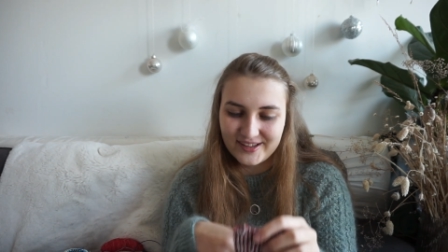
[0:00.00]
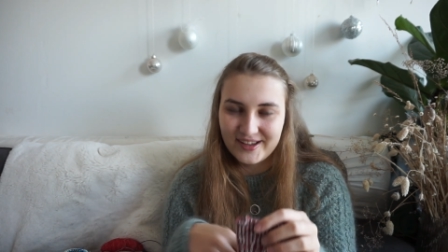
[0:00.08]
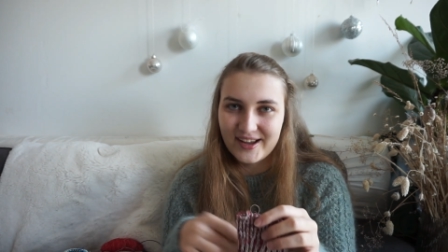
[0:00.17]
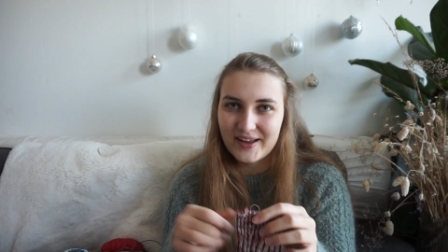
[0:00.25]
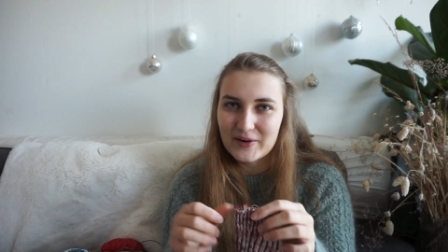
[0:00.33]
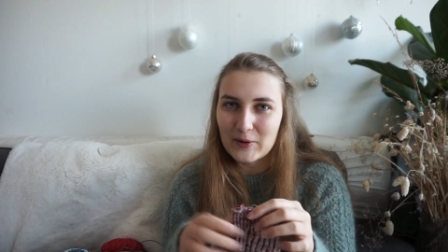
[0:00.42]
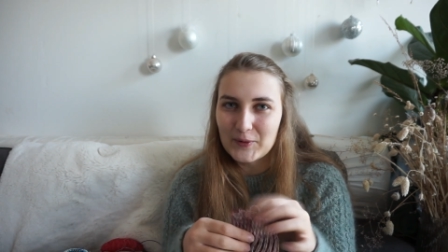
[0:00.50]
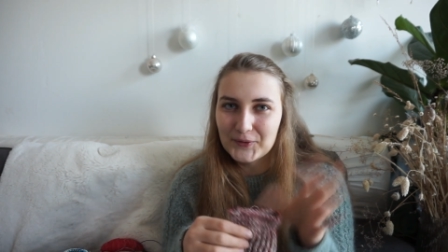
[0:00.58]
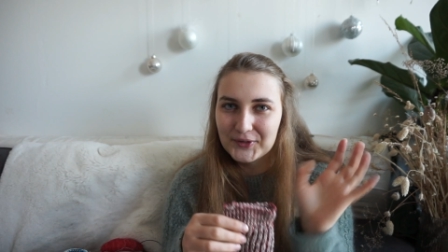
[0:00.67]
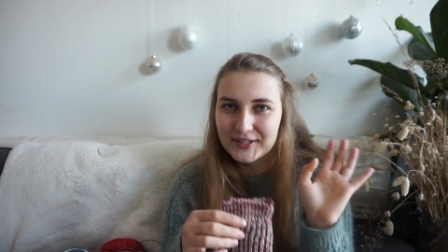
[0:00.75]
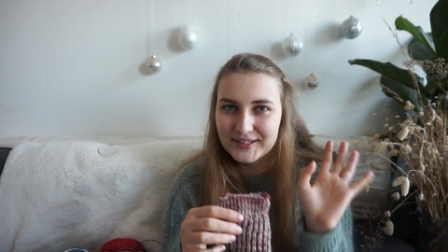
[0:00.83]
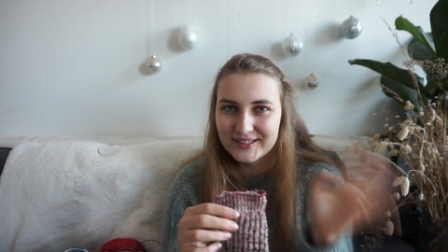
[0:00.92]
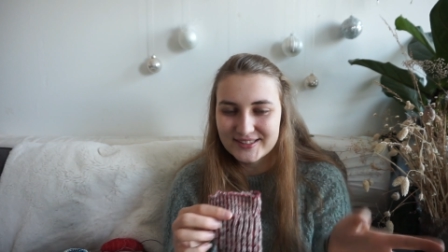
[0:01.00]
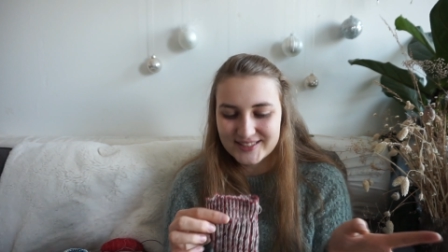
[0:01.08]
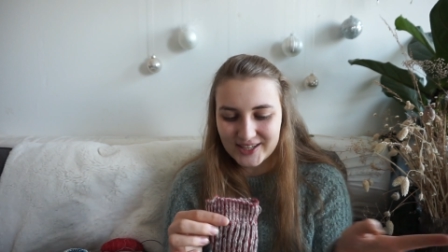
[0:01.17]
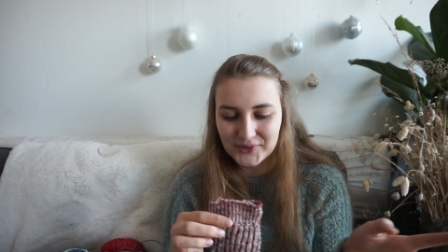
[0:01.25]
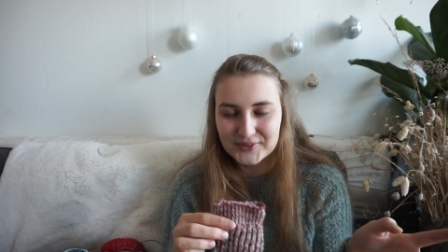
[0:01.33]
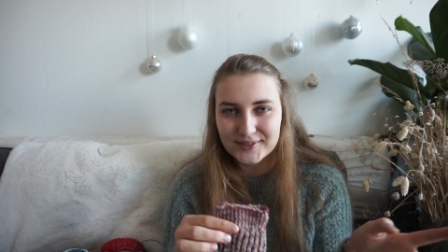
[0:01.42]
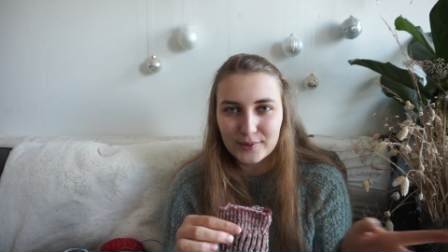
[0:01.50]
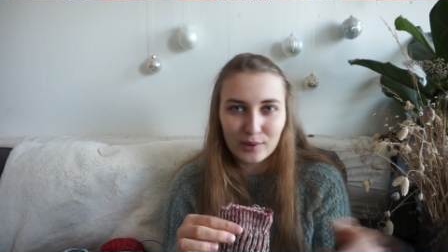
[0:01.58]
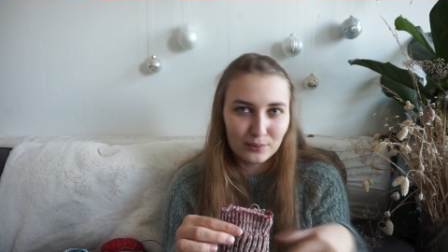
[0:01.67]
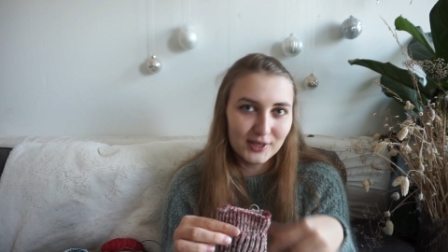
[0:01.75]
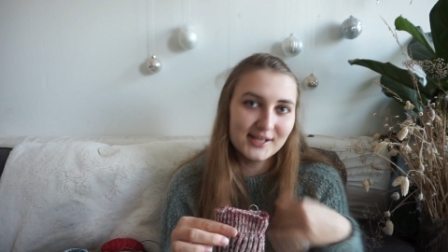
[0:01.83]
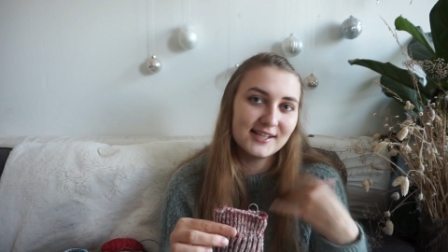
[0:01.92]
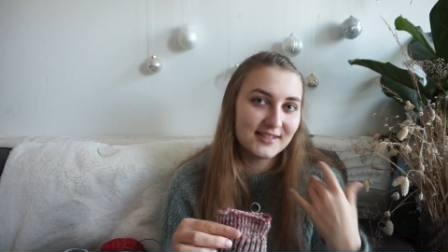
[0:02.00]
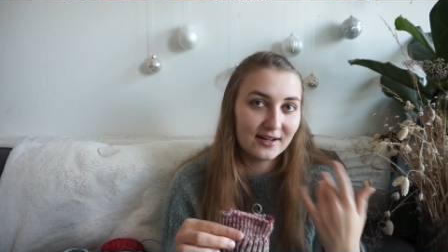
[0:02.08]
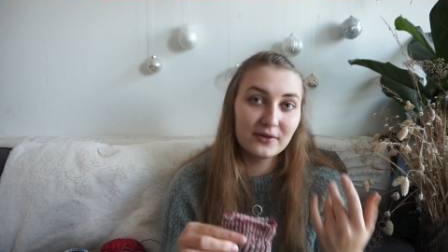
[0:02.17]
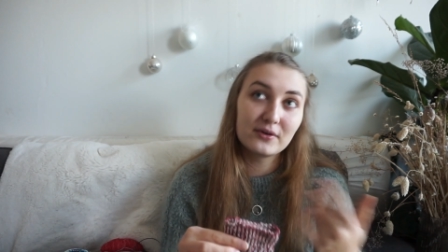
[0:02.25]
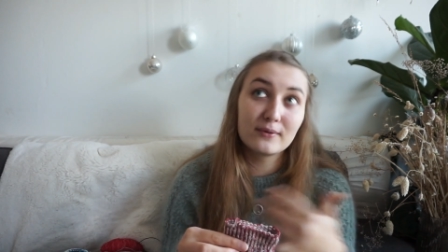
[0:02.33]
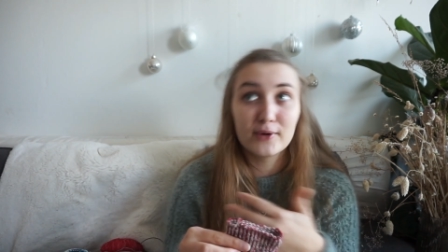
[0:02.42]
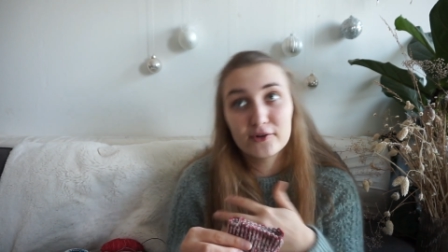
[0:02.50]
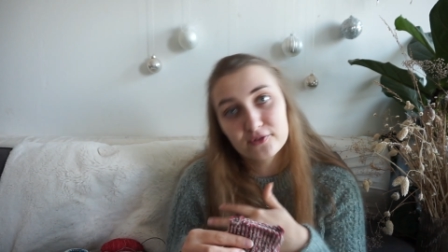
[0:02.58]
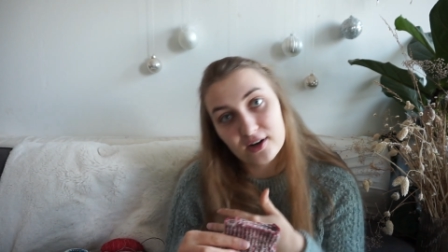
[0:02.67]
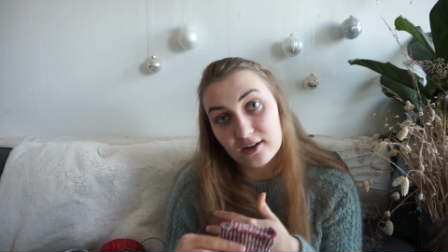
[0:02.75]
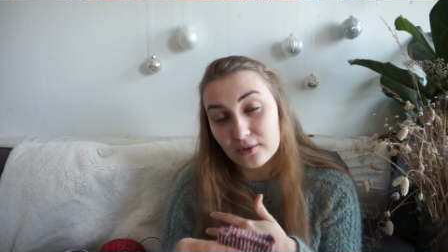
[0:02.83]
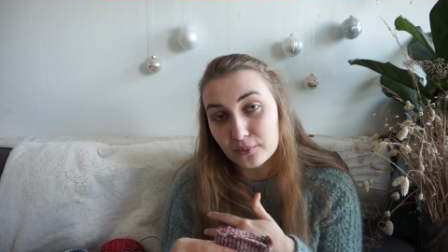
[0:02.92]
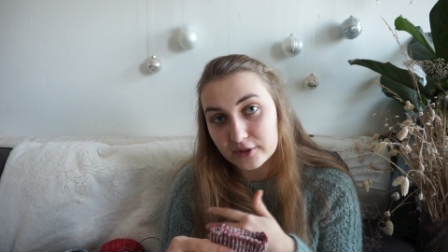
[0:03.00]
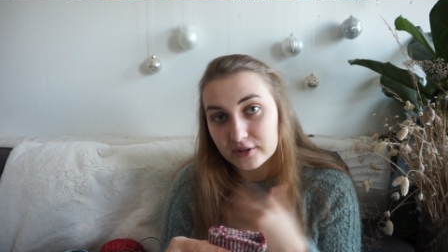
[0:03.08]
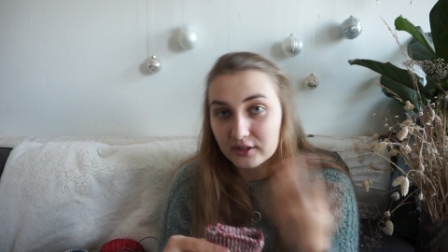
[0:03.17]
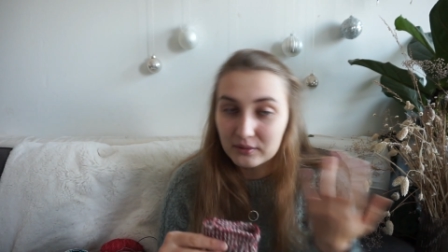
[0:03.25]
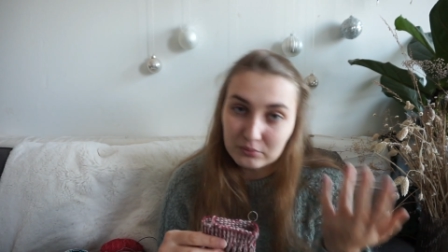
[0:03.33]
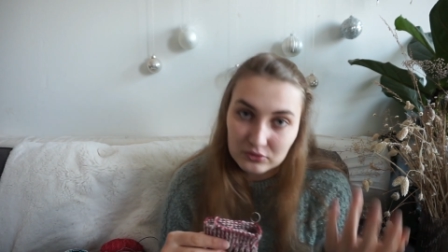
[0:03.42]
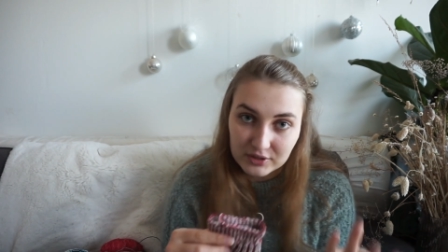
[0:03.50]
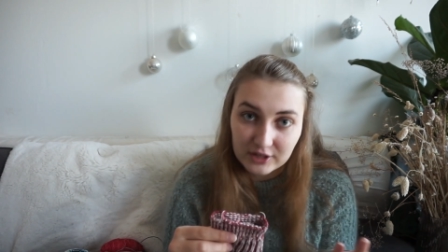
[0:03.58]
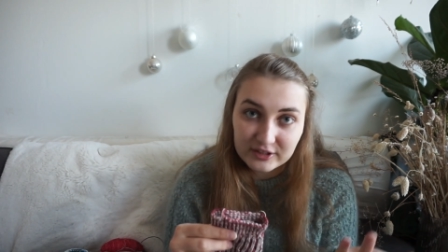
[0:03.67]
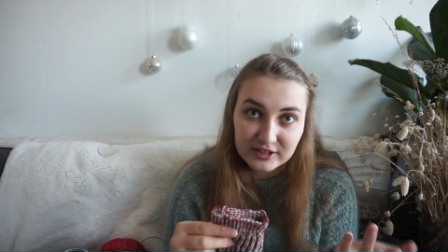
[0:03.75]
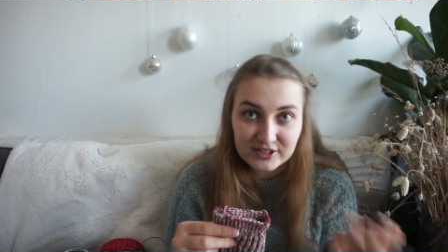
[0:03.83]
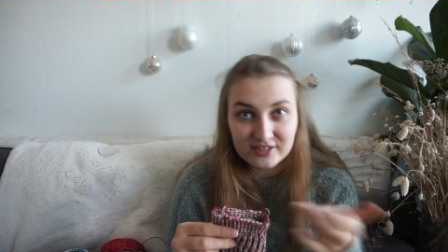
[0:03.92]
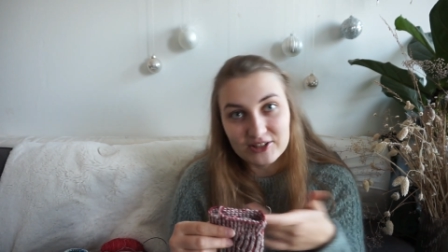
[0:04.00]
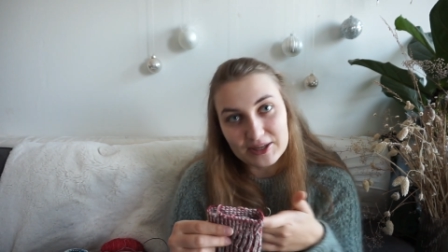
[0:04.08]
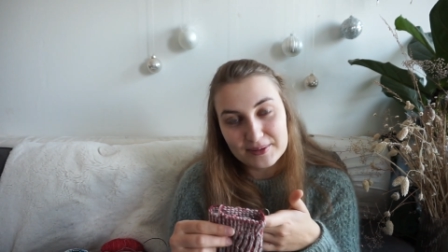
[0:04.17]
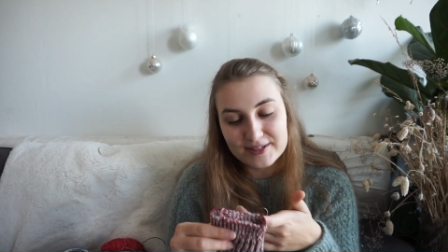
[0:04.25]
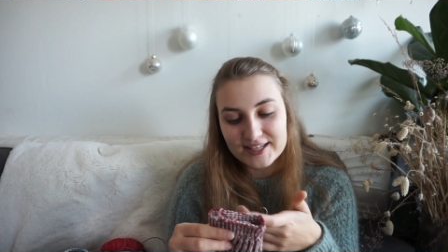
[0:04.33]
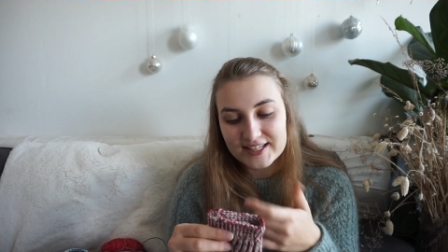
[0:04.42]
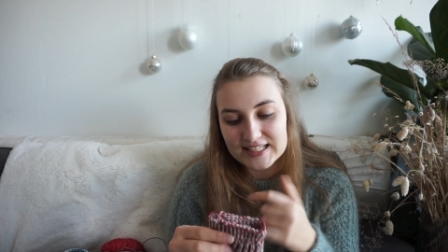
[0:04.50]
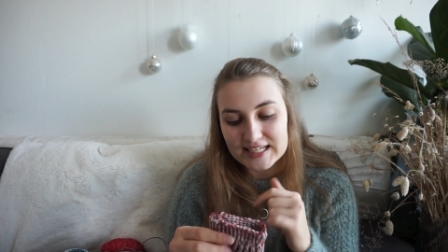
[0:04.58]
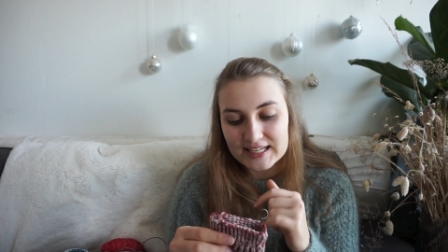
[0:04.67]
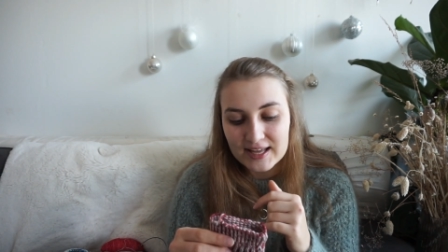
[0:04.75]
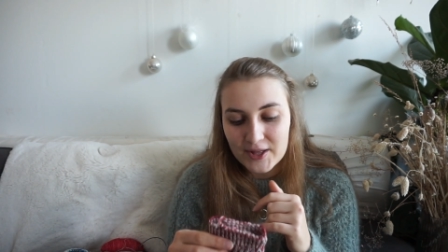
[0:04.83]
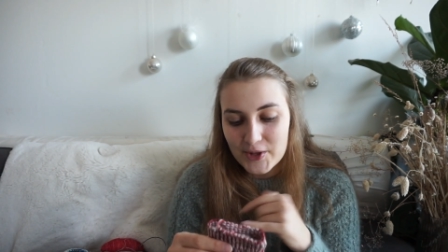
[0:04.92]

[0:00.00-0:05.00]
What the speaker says: I know it sounds a lot when I tell you with color work and brioche and double knitting,